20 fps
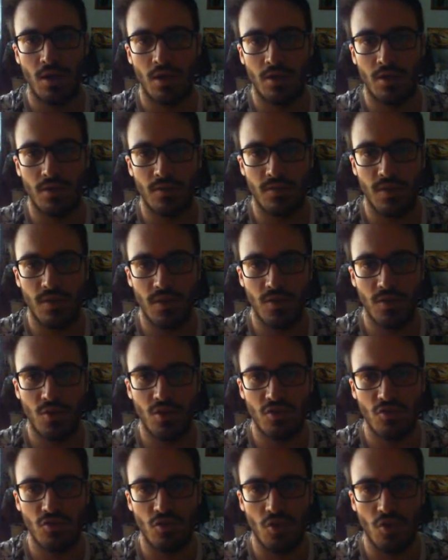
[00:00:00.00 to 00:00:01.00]
Then you
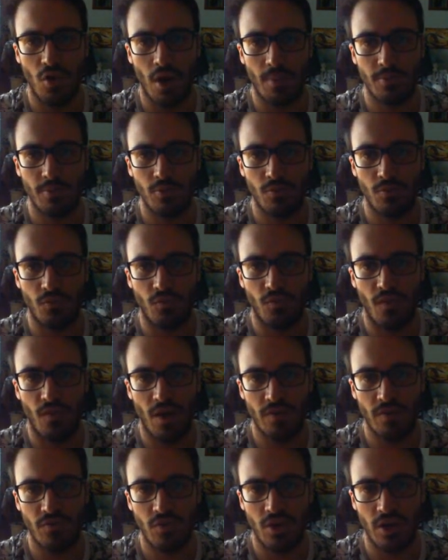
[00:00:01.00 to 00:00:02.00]
can draw up to
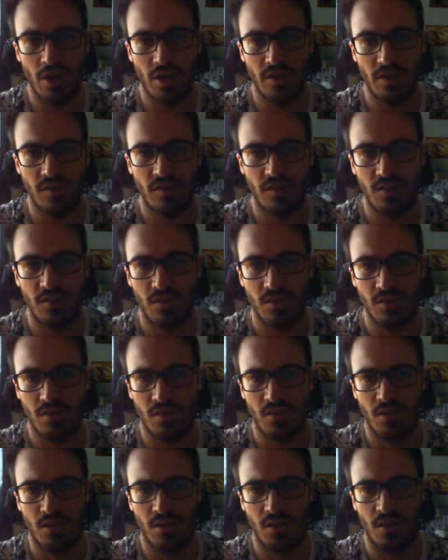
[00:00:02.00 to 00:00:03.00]
5 cards
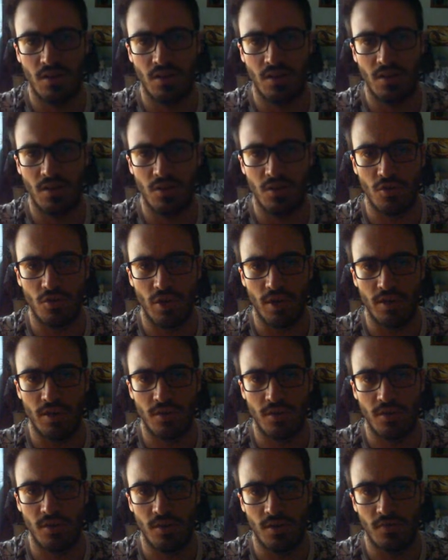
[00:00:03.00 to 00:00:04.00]
in your hand.
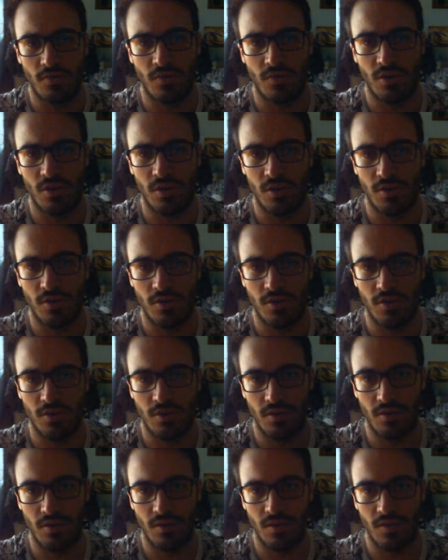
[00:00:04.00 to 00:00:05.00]
I think
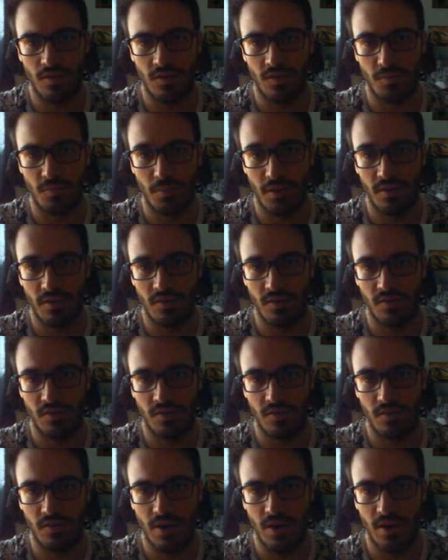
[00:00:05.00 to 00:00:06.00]
this means
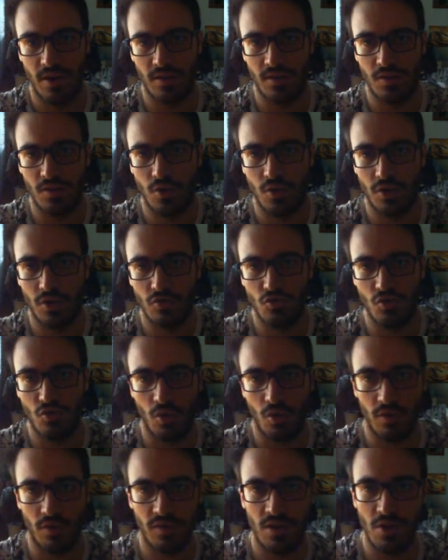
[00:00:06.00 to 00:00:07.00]
that you can
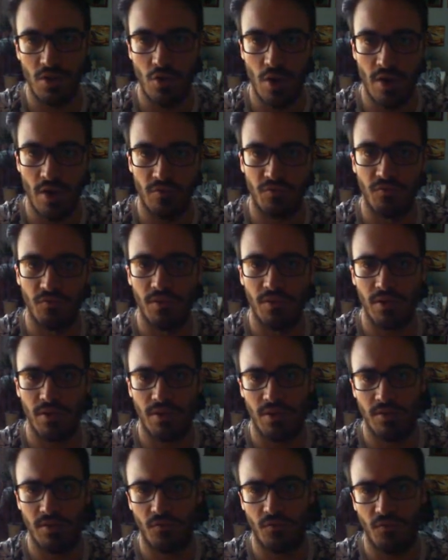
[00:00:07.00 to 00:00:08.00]
draw until you have
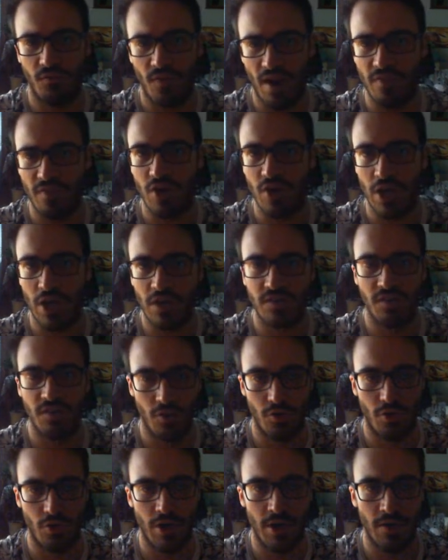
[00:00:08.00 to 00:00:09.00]
5 cards in
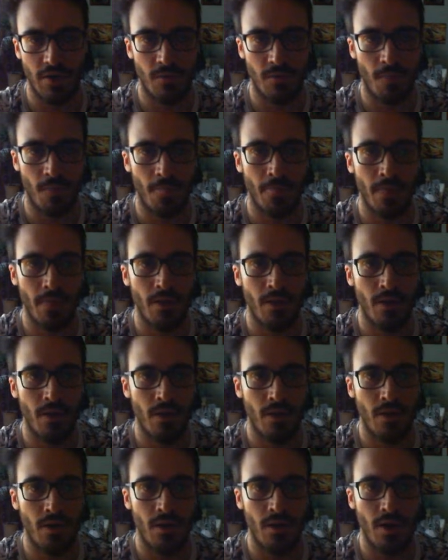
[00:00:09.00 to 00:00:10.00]
your hand.
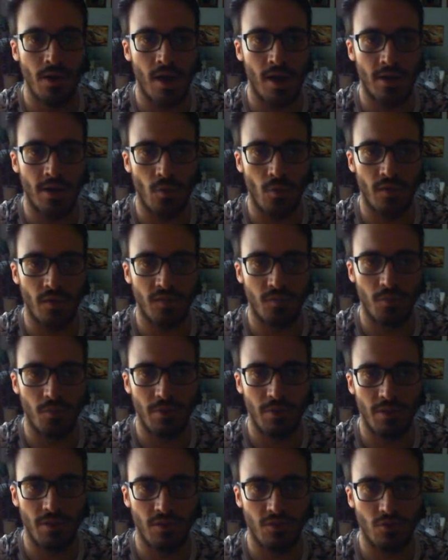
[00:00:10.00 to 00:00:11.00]
Otherwise it will
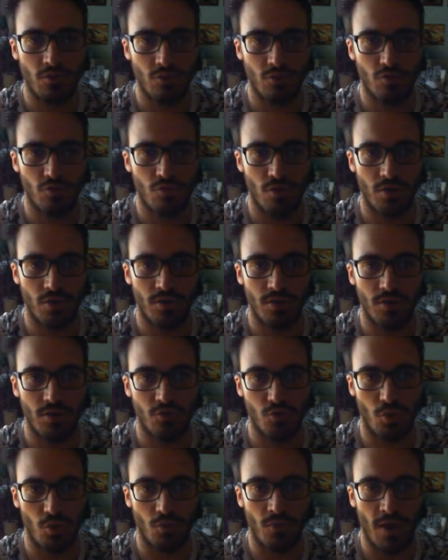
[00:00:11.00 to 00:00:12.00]
be so strong.
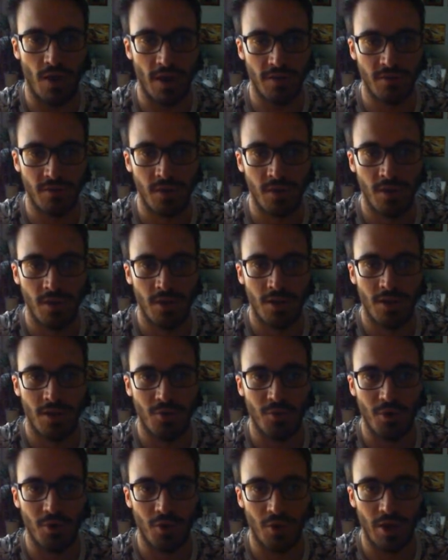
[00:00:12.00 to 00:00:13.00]
Draw 5. You
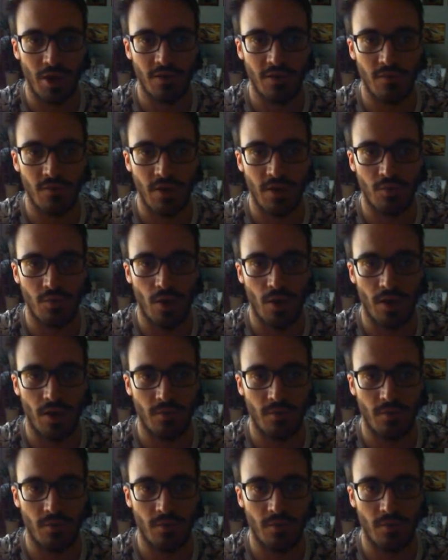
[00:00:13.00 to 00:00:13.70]
can only activate 1